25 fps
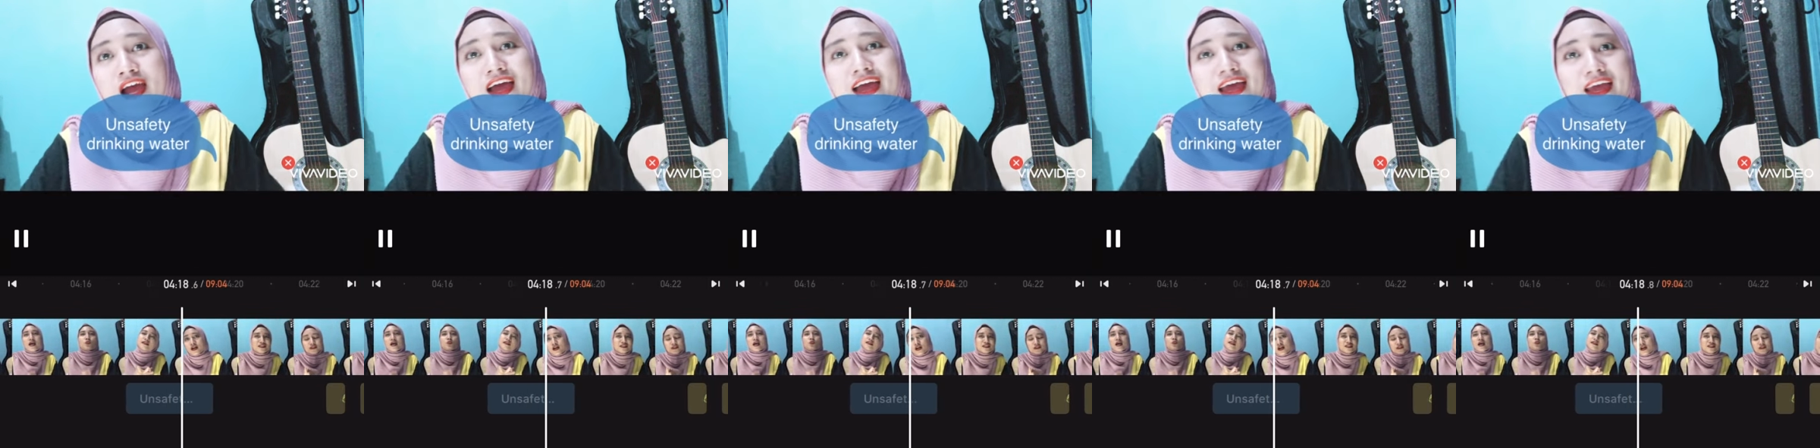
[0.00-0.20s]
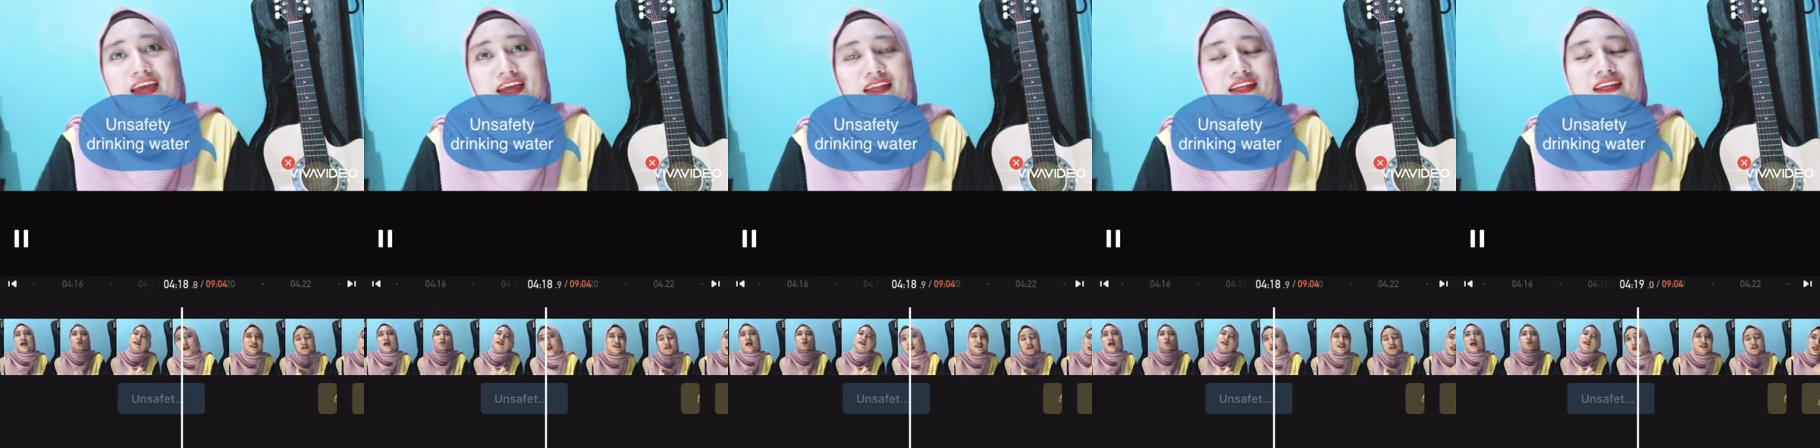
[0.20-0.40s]

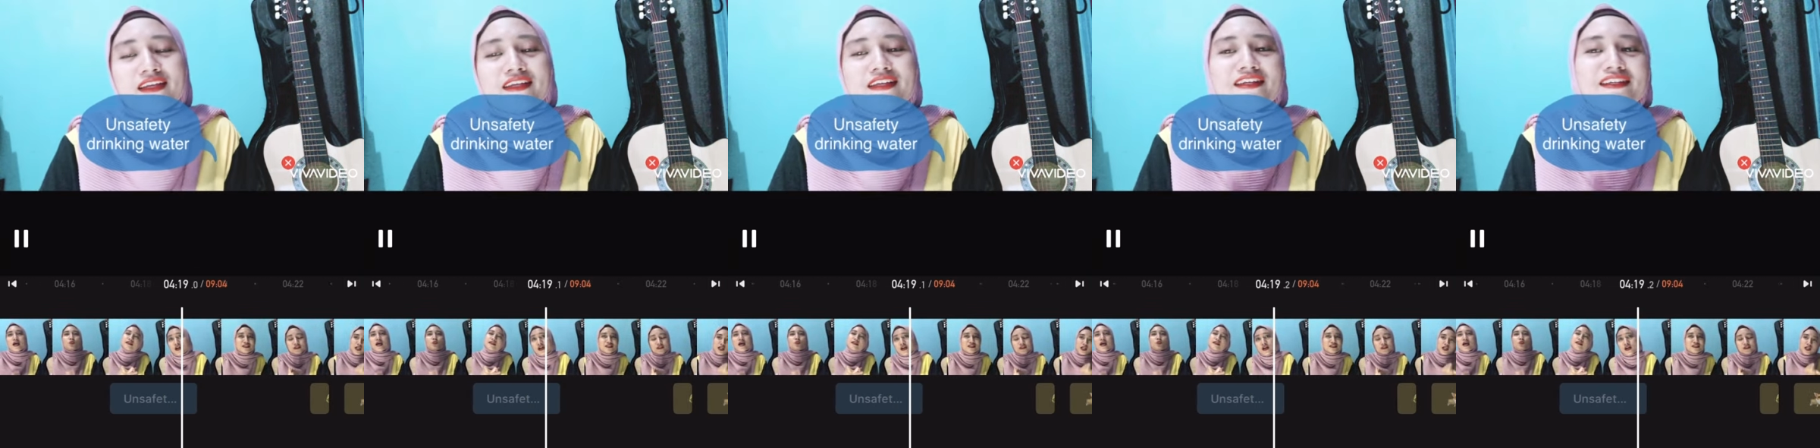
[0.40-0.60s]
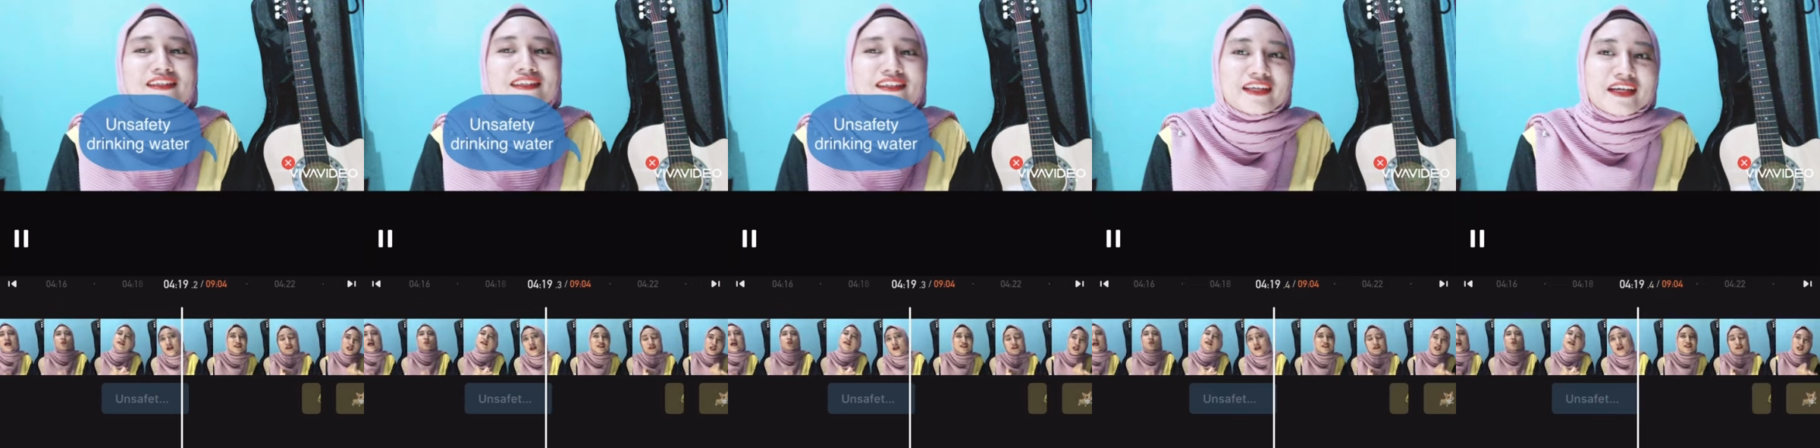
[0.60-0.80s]
and
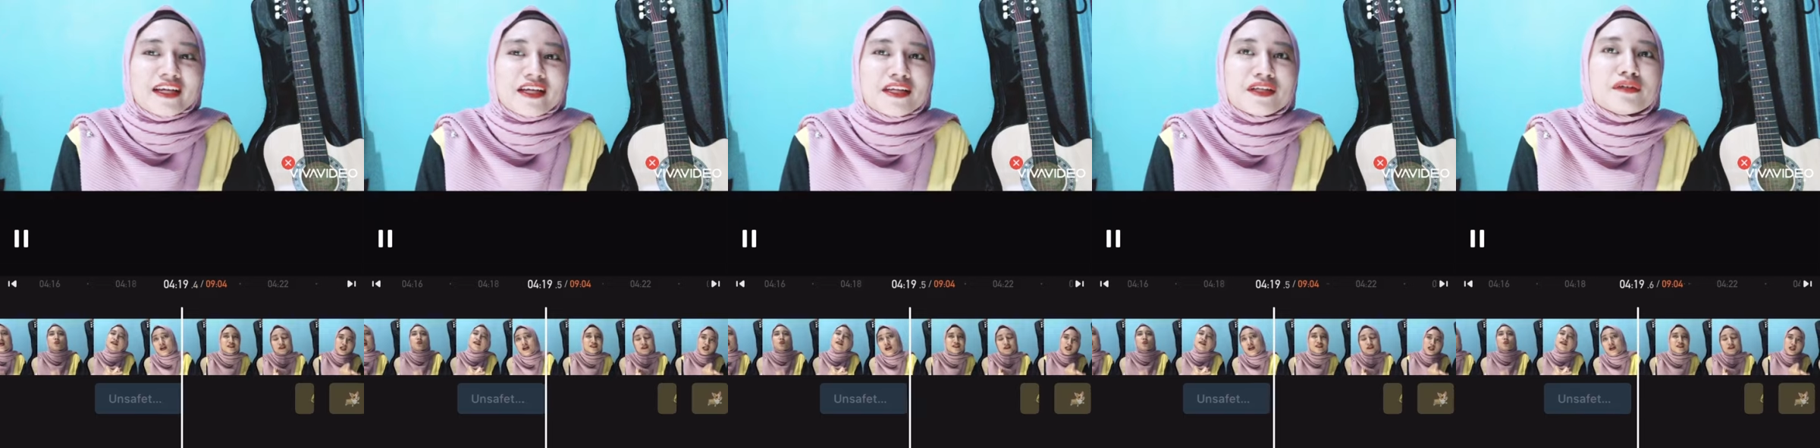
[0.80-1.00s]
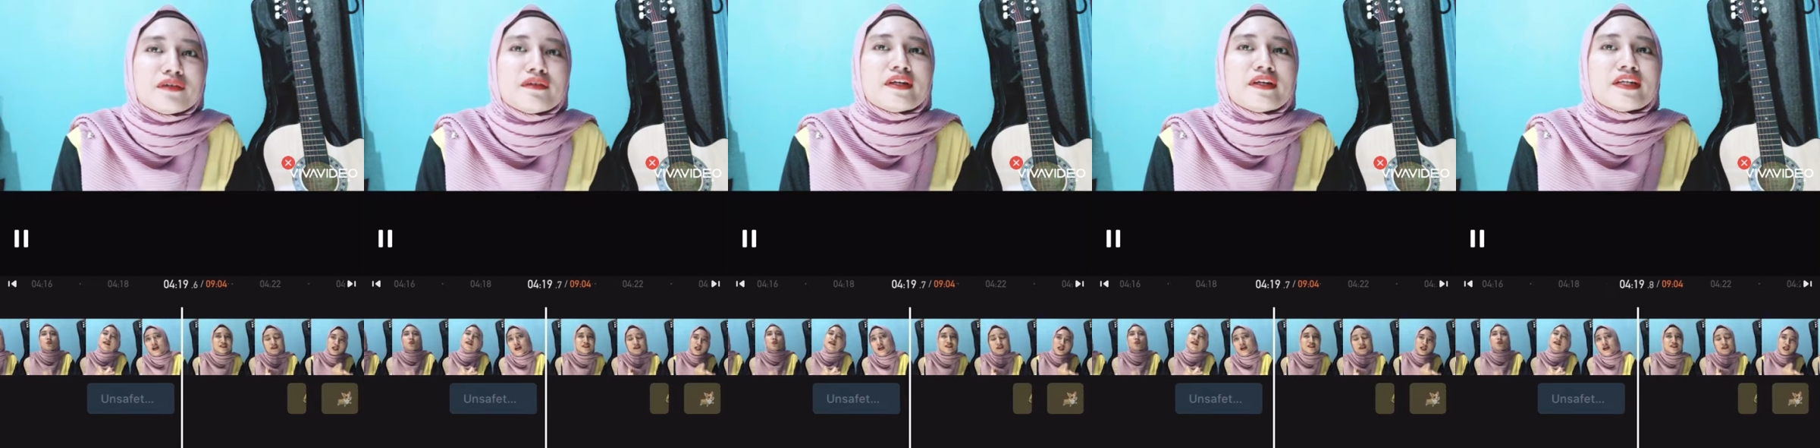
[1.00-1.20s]
it
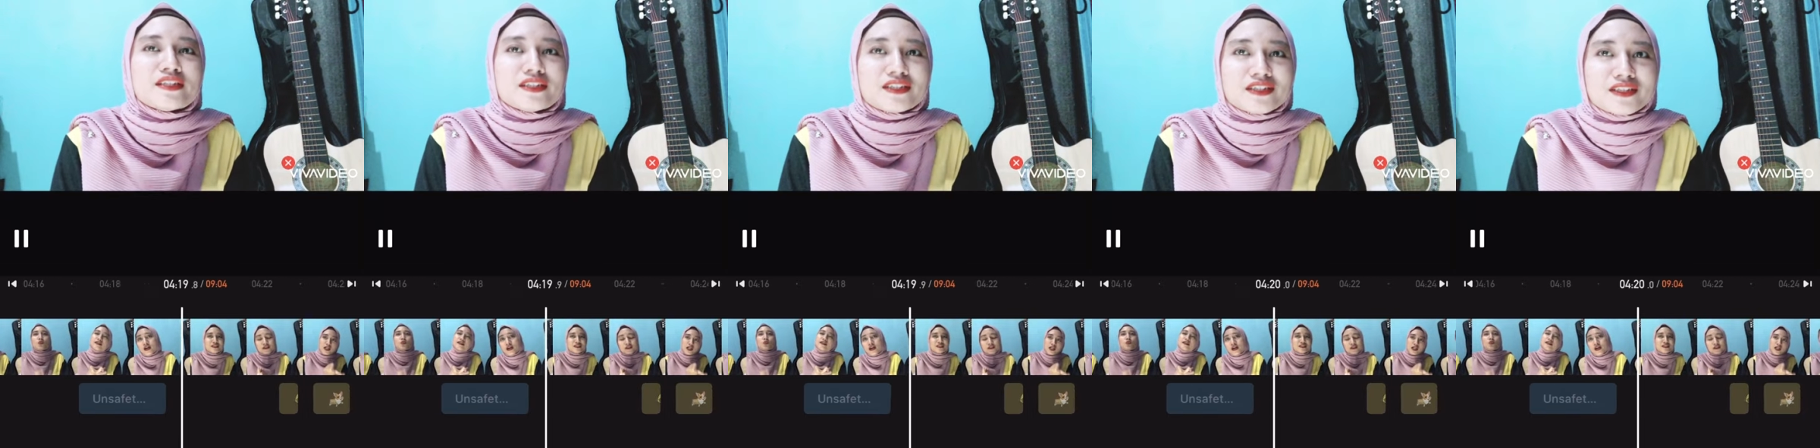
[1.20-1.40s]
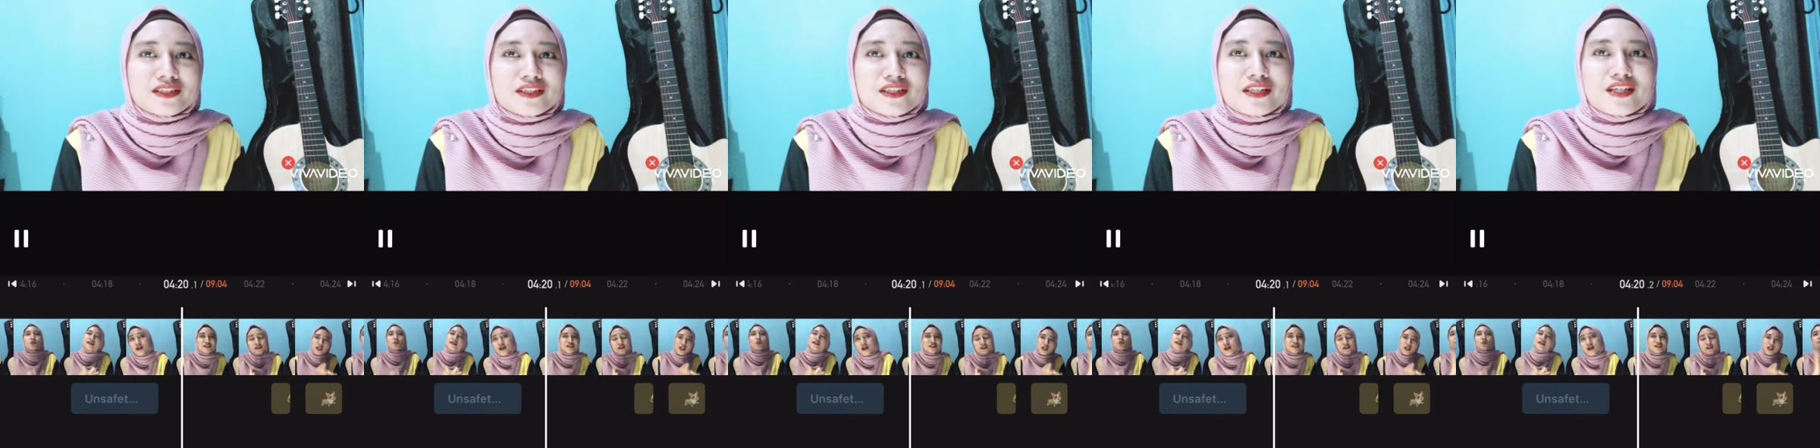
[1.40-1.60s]
can
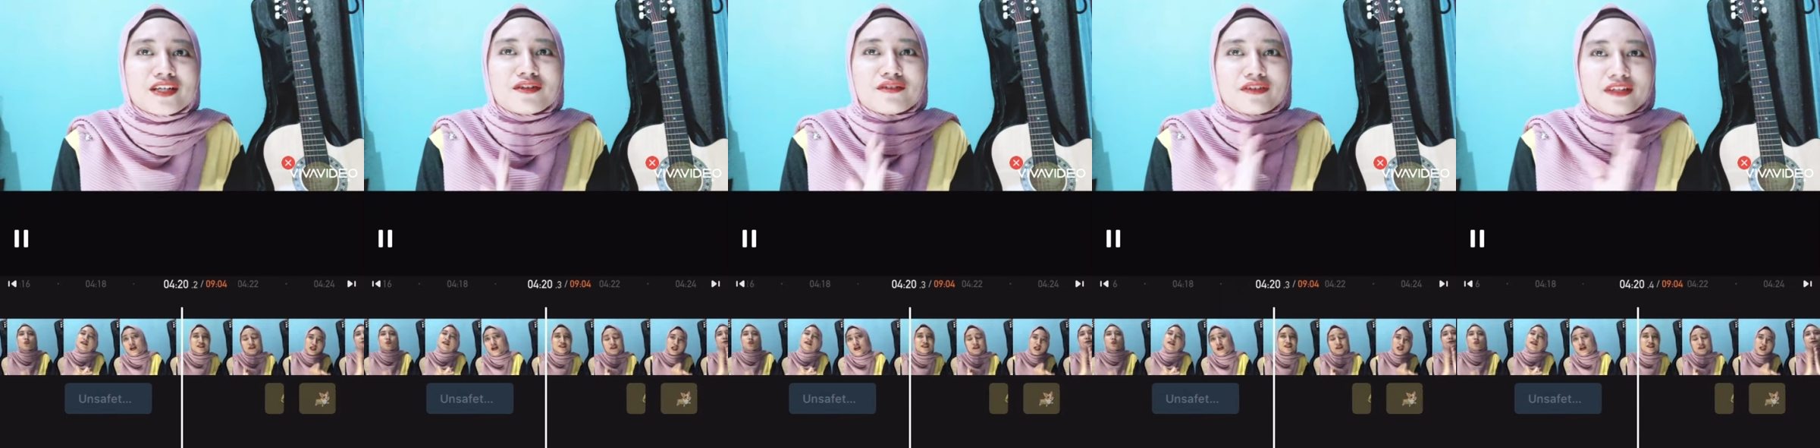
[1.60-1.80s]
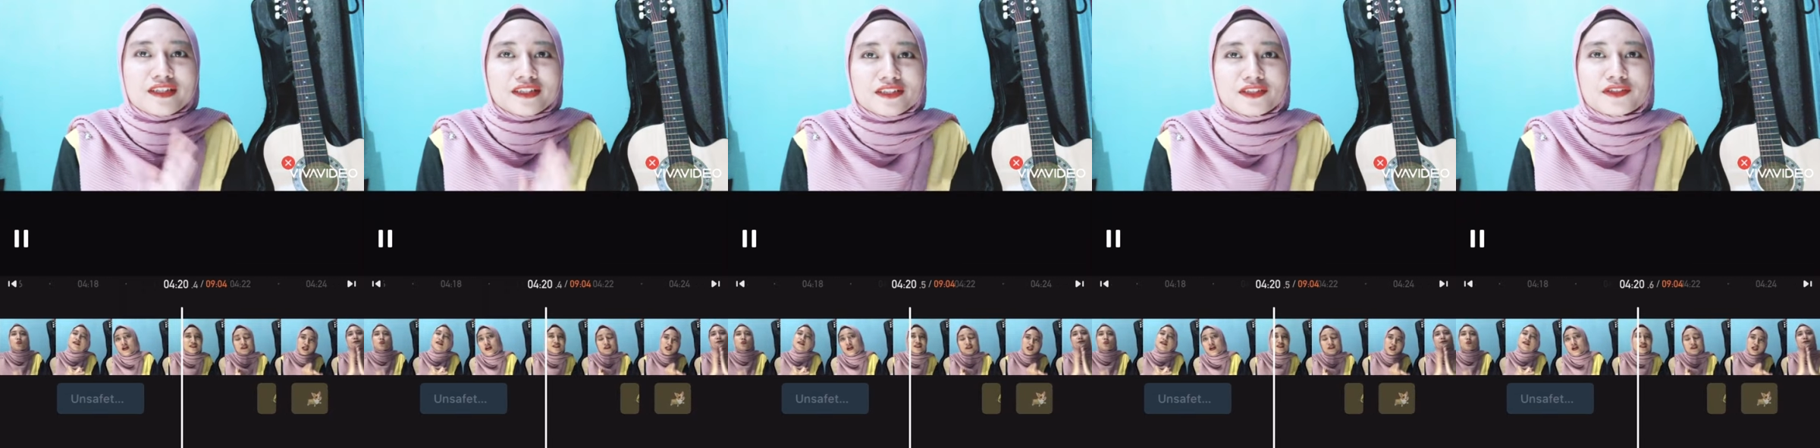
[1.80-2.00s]

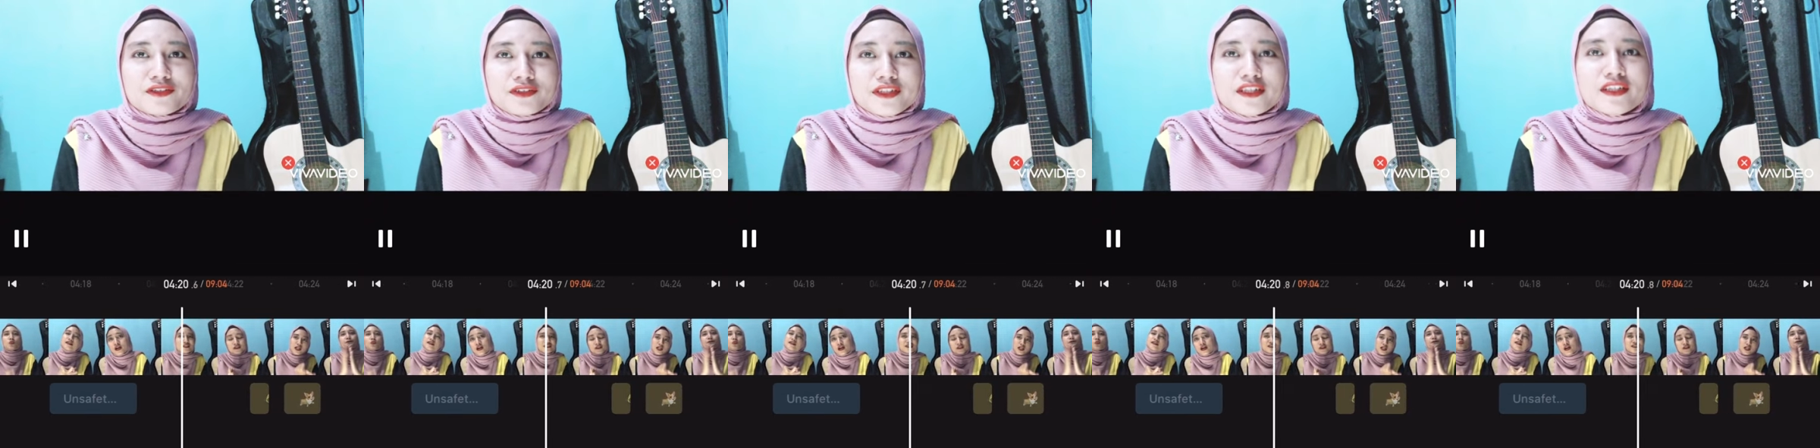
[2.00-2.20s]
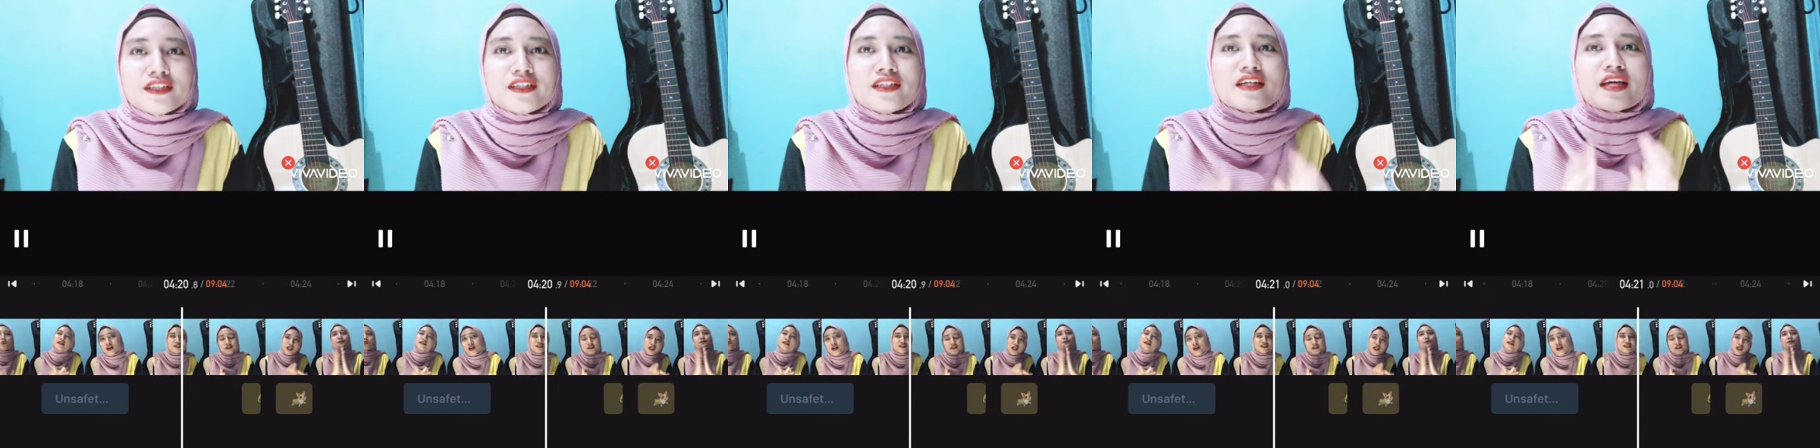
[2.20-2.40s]

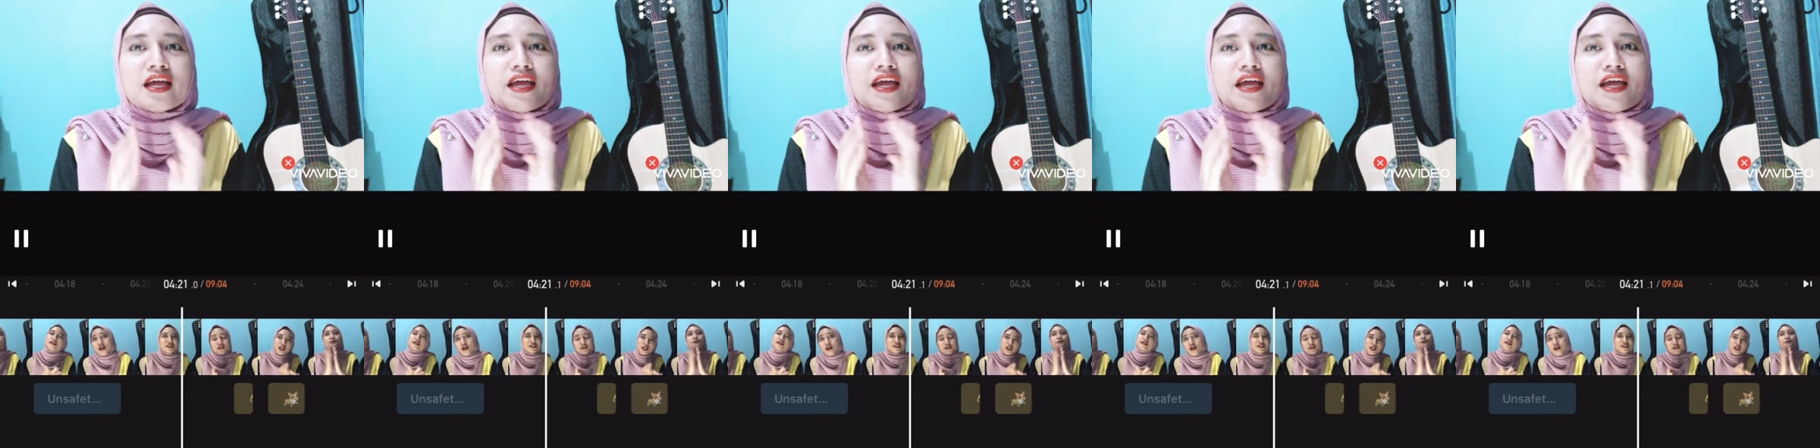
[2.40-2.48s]
restrict